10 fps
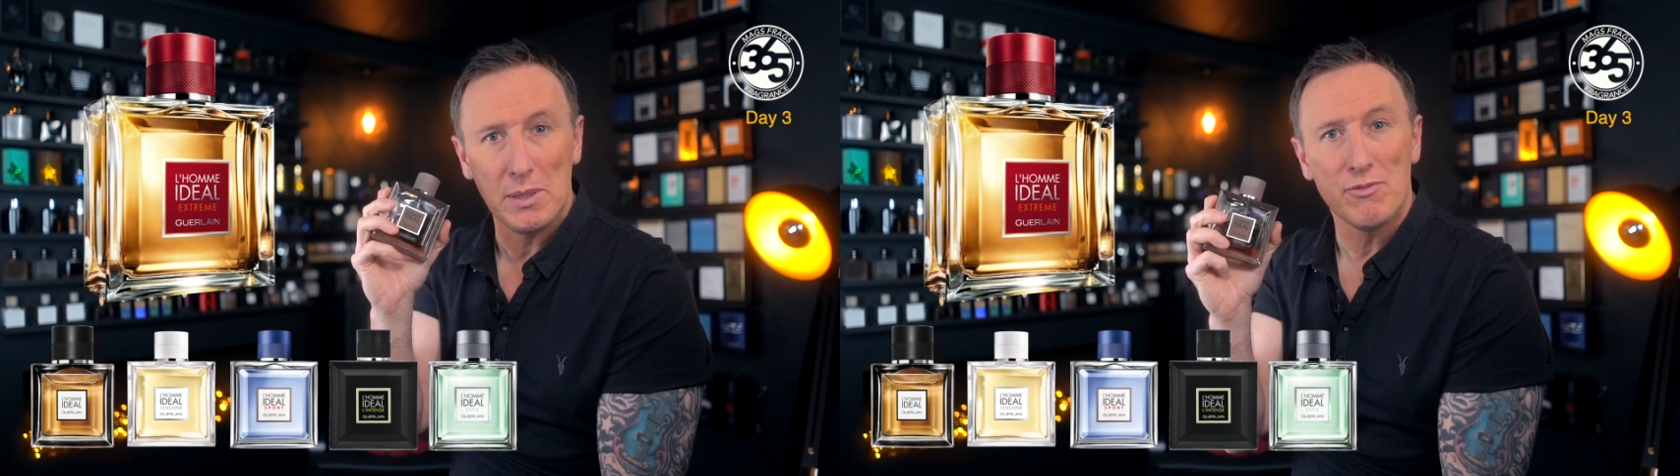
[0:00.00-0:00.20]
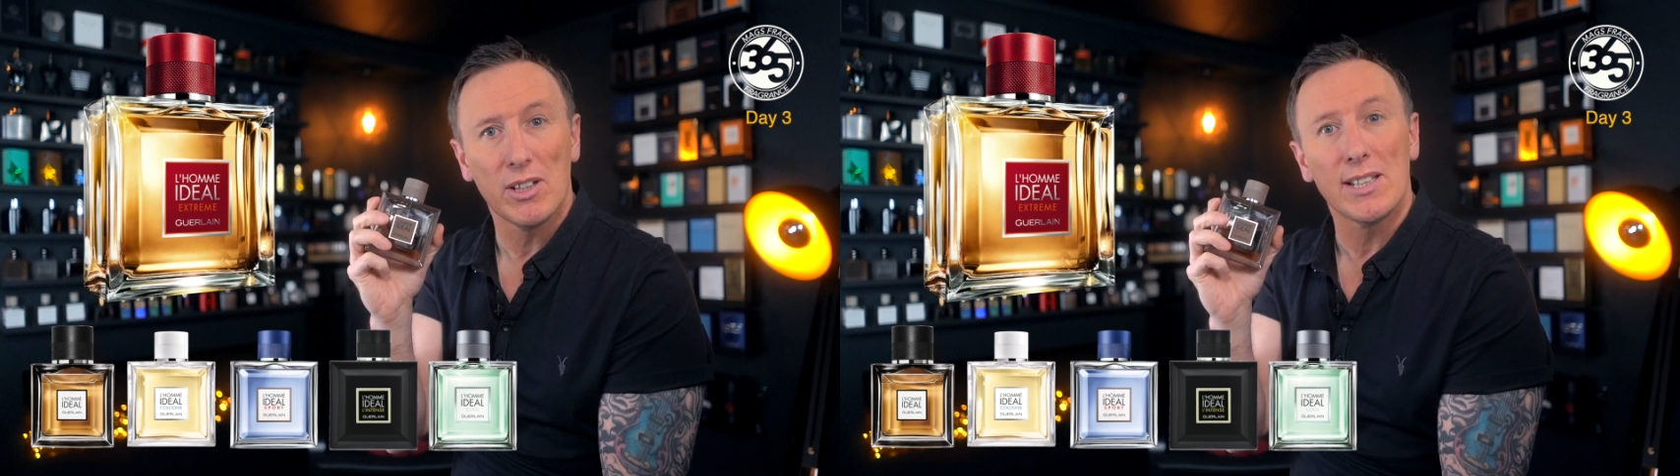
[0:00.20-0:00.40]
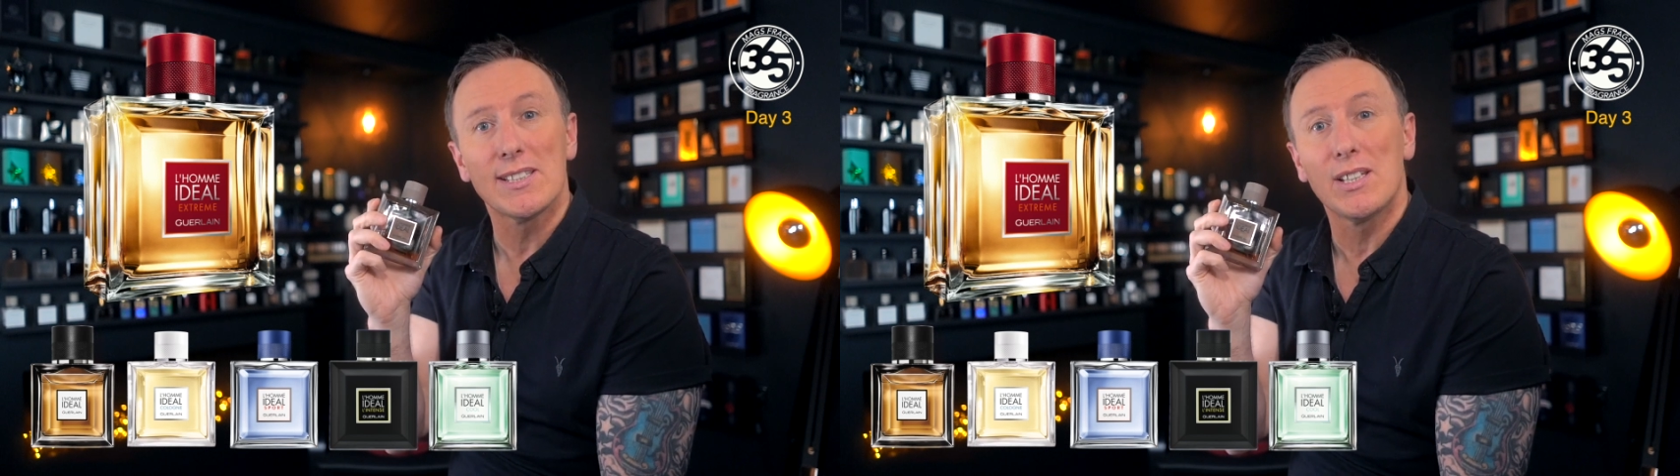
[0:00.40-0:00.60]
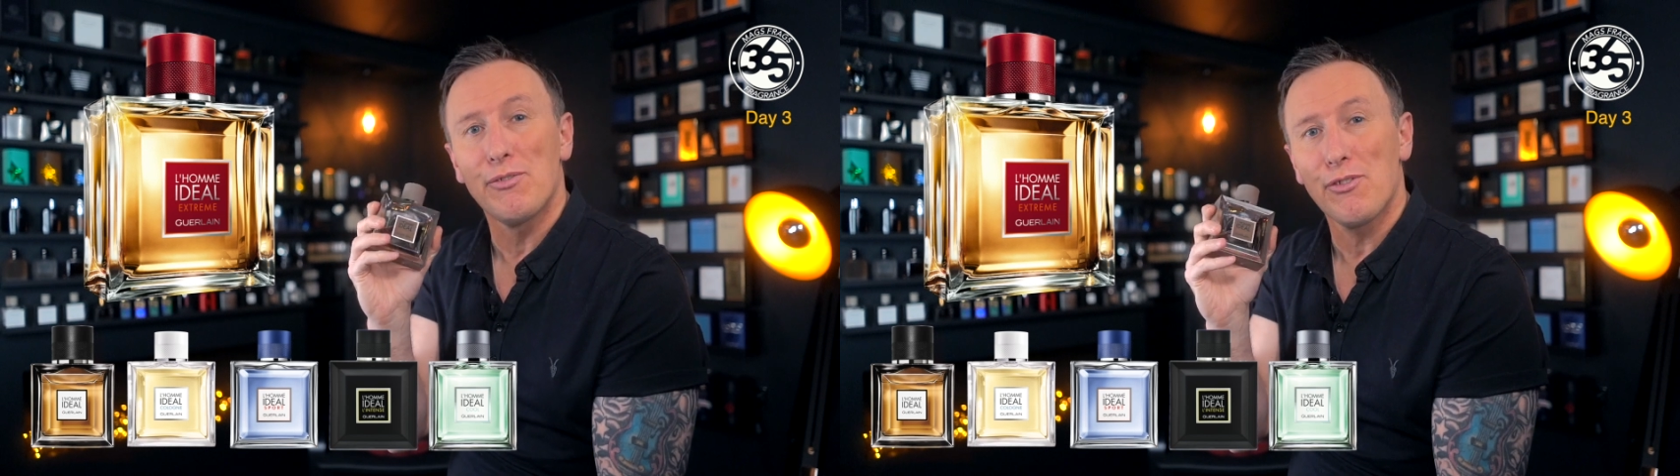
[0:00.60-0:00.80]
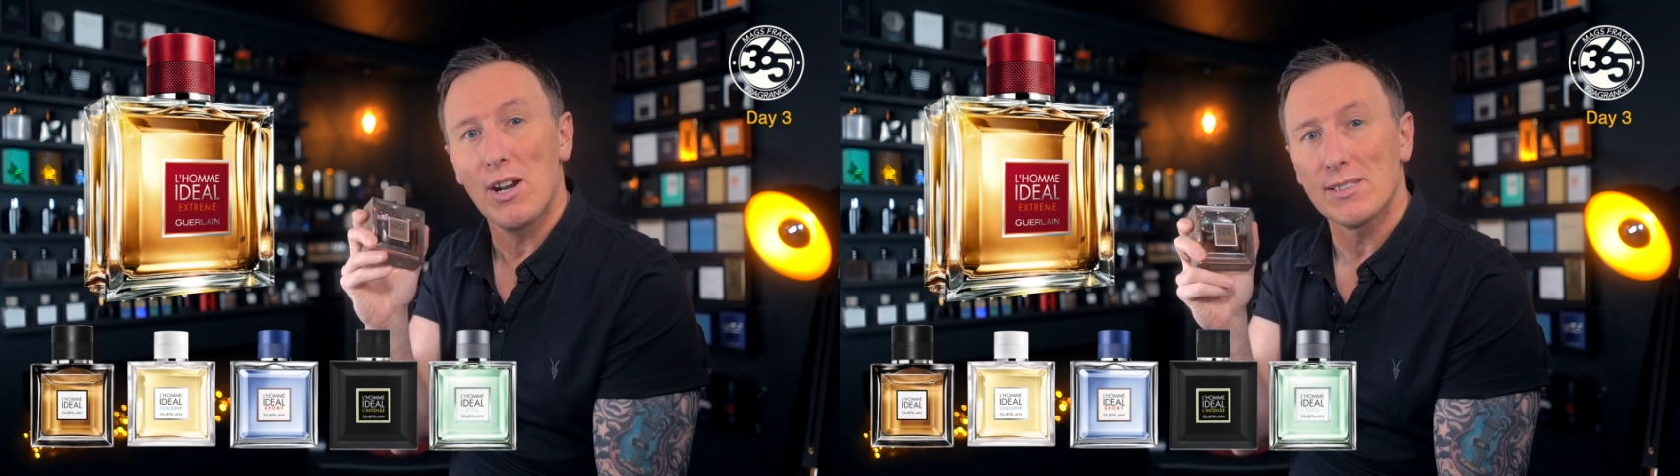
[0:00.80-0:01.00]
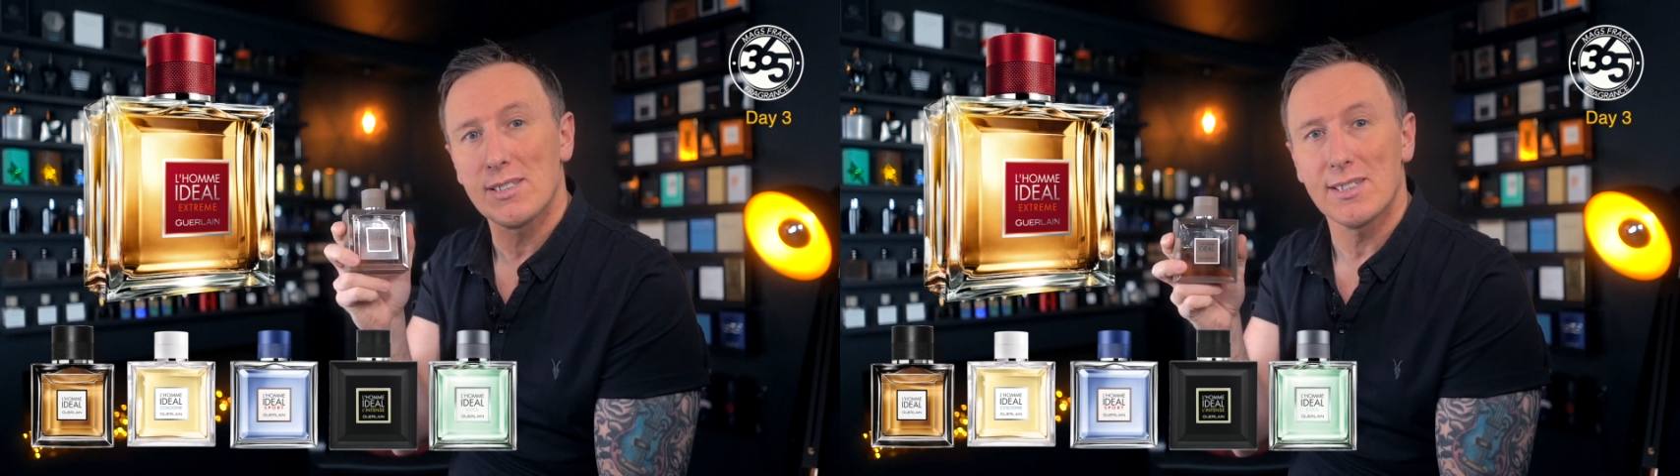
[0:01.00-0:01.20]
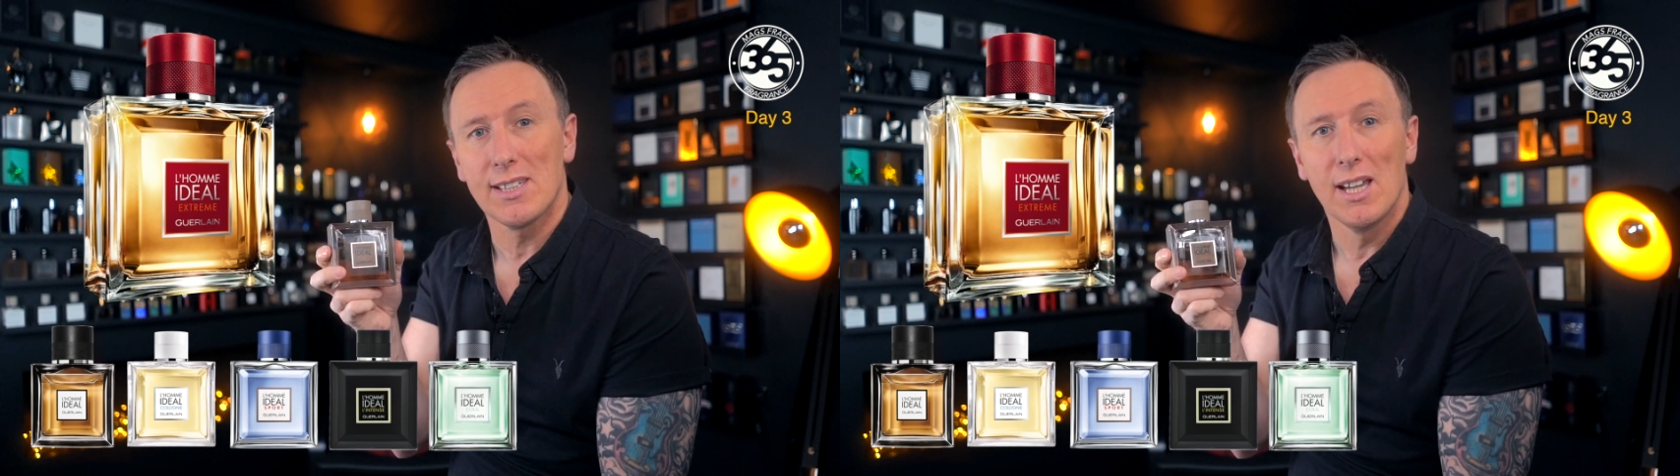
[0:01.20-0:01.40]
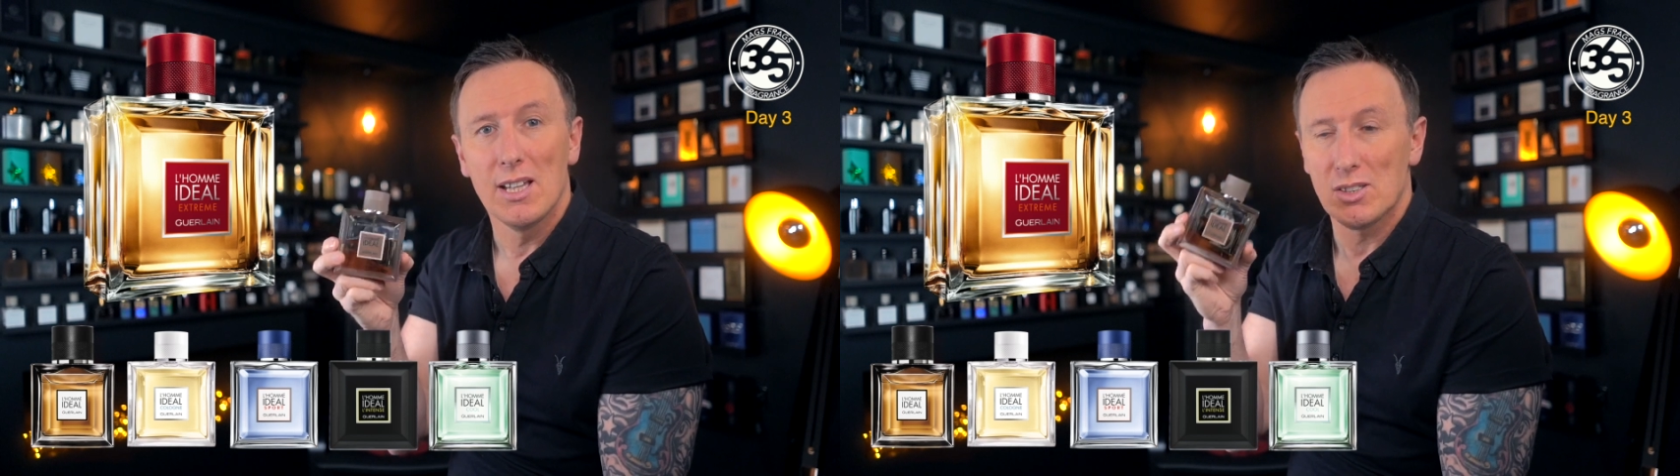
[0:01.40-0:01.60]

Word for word: been released in France.